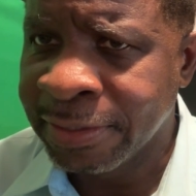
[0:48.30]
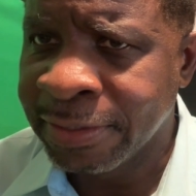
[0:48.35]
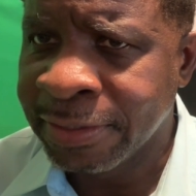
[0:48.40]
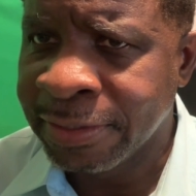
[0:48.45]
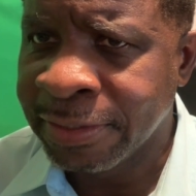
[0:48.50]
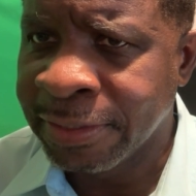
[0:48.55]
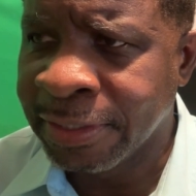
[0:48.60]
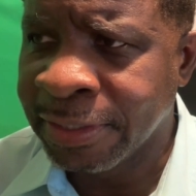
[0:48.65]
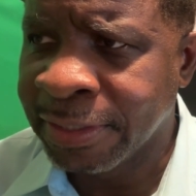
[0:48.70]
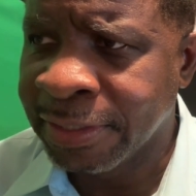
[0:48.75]

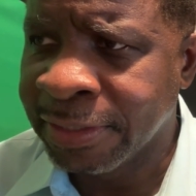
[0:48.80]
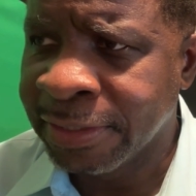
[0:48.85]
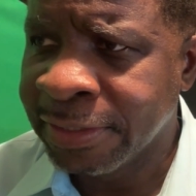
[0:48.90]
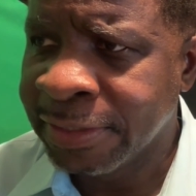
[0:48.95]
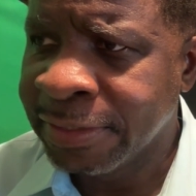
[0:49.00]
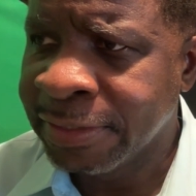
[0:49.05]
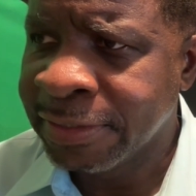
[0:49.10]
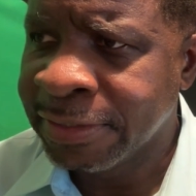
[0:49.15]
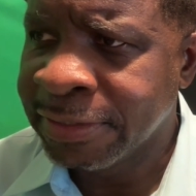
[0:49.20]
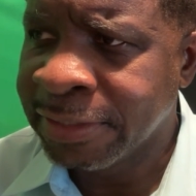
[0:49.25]
That
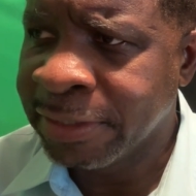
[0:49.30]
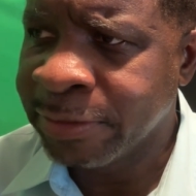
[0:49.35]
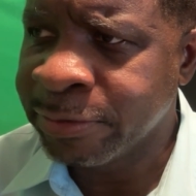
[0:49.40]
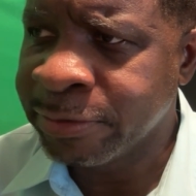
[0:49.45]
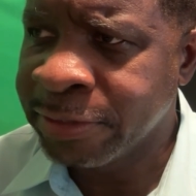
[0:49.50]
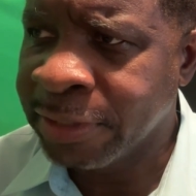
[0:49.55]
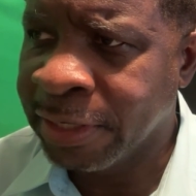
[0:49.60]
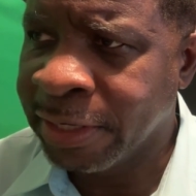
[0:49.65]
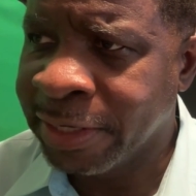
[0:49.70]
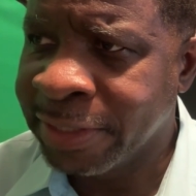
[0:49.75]
was
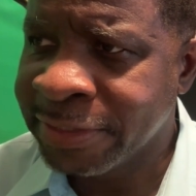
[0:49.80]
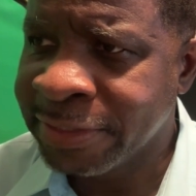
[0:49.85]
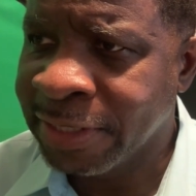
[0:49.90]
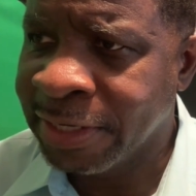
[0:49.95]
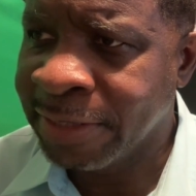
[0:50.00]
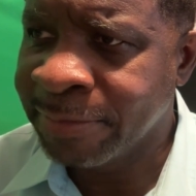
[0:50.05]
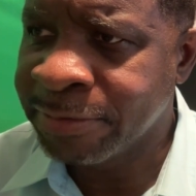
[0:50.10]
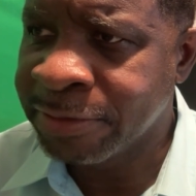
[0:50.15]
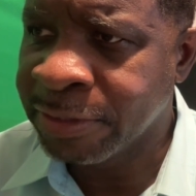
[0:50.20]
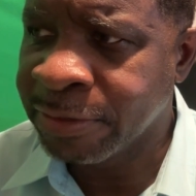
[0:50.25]
the last
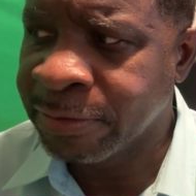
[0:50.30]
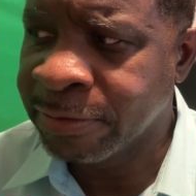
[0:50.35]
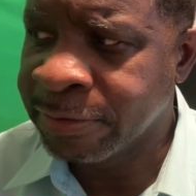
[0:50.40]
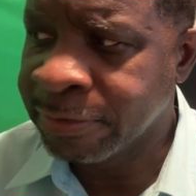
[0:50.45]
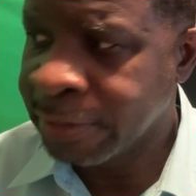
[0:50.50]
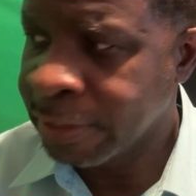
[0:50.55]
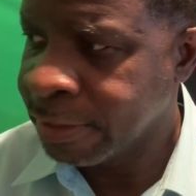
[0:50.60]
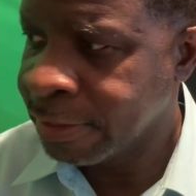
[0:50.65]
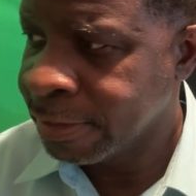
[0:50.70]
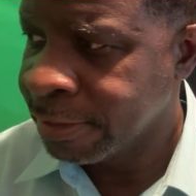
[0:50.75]
time.
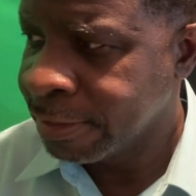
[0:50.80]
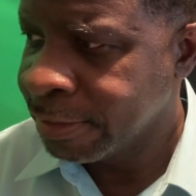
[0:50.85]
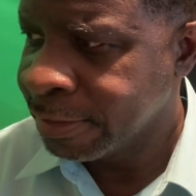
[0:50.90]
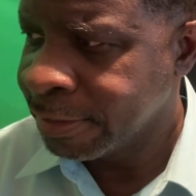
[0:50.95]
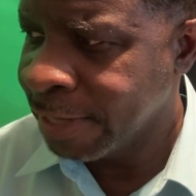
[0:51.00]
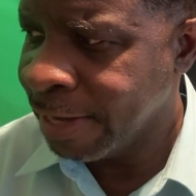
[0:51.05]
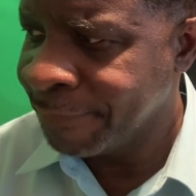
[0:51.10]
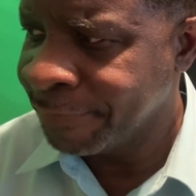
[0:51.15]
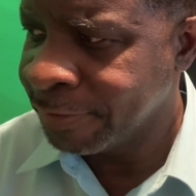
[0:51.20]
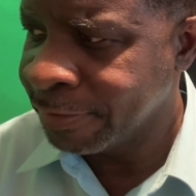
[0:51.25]
So
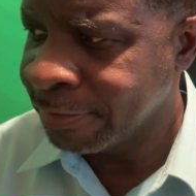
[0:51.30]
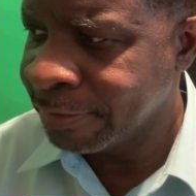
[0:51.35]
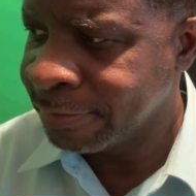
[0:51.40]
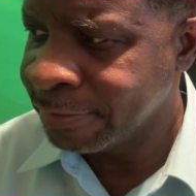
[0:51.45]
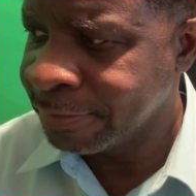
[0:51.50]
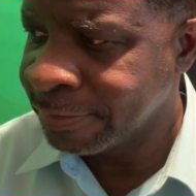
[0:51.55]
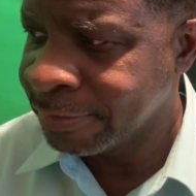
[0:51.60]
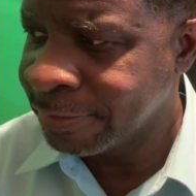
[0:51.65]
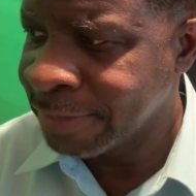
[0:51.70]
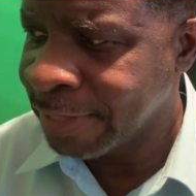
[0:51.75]
they haven't
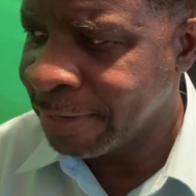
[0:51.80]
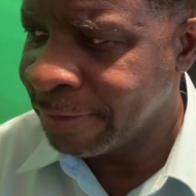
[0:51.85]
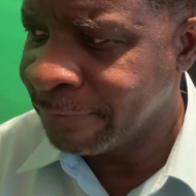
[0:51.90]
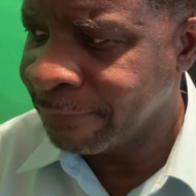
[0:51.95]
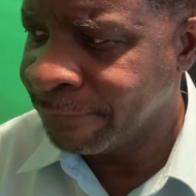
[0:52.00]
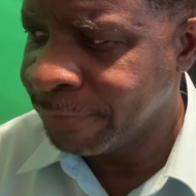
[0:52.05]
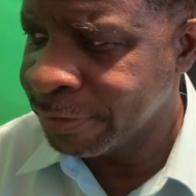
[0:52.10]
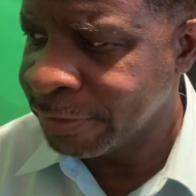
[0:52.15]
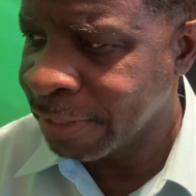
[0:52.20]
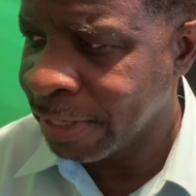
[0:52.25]
said it
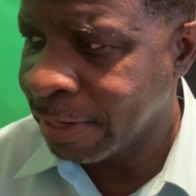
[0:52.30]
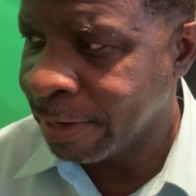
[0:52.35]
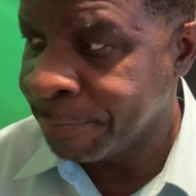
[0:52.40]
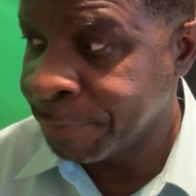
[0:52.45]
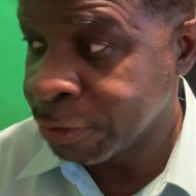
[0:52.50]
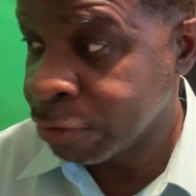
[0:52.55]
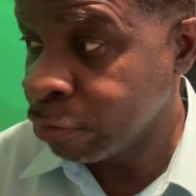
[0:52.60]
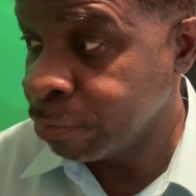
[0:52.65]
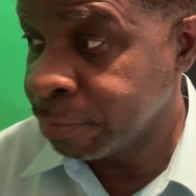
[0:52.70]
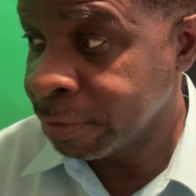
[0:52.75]
officially. I'm
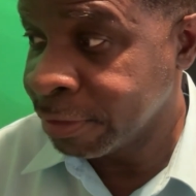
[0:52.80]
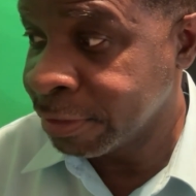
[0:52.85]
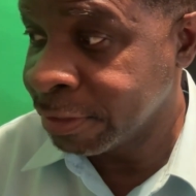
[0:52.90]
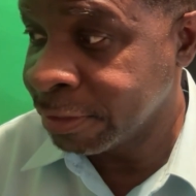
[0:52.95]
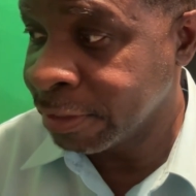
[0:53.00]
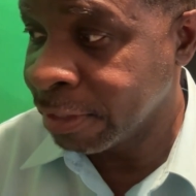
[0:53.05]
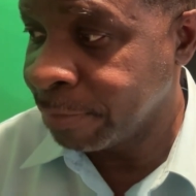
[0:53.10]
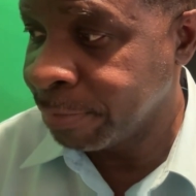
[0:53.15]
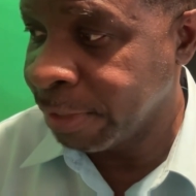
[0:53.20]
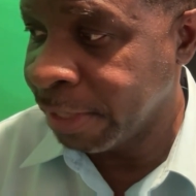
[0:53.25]
assuming this is
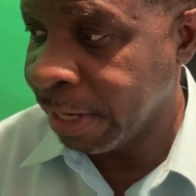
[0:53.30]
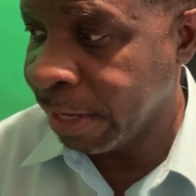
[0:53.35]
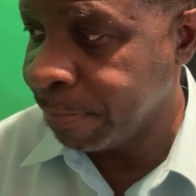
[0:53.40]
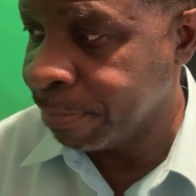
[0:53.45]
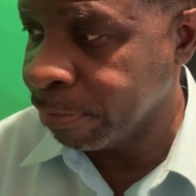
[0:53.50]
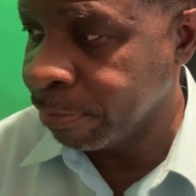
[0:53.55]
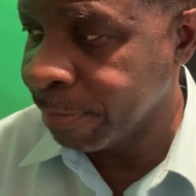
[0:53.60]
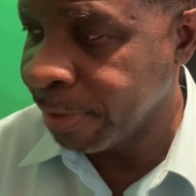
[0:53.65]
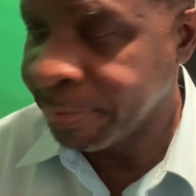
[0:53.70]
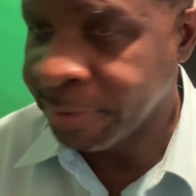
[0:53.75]
going to be
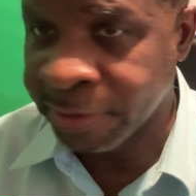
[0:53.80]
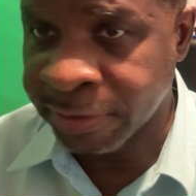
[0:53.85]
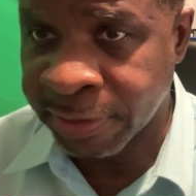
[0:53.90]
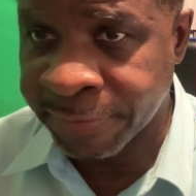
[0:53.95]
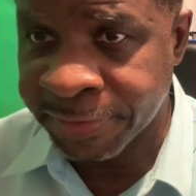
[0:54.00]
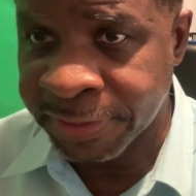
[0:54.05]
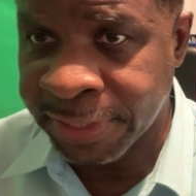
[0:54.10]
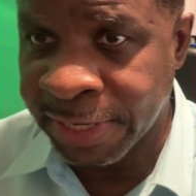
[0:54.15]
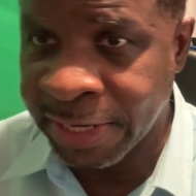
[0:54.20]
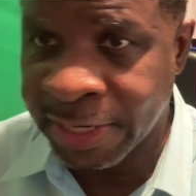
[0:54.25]
April. Maybe they'll
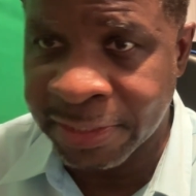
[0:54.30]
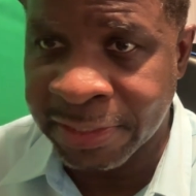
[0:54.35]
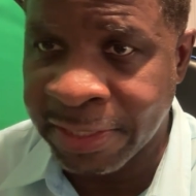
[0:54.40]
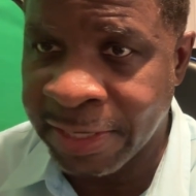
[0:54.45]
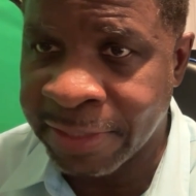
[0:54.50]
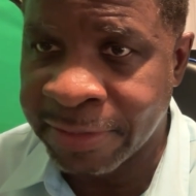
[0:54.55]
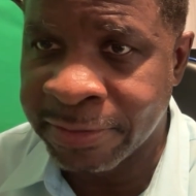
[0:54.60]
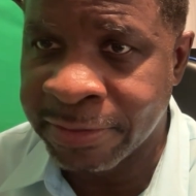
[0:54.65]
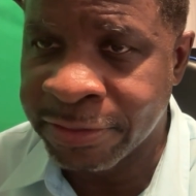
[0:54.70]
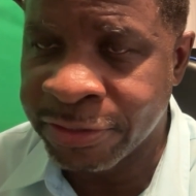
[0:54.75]
give a date at the
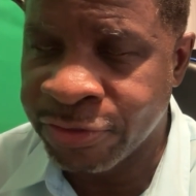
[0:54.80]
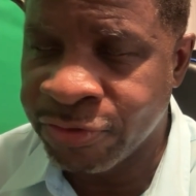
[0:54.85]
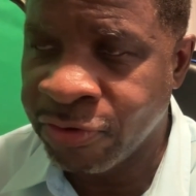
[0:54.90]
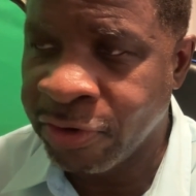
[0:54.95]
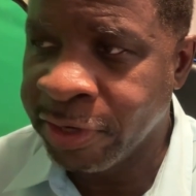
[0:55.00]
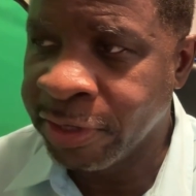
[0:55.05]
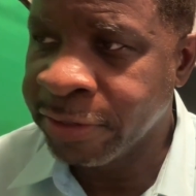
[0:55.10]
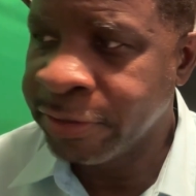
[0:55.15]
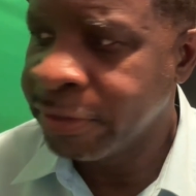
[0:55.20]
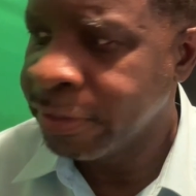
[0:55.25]
end of this
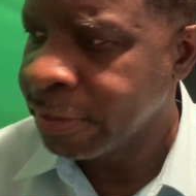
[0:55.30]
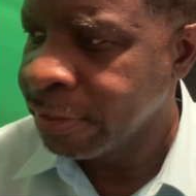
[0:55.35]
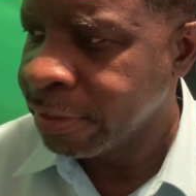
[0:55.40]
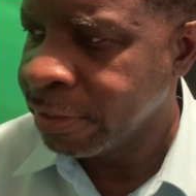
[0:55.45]
trailer.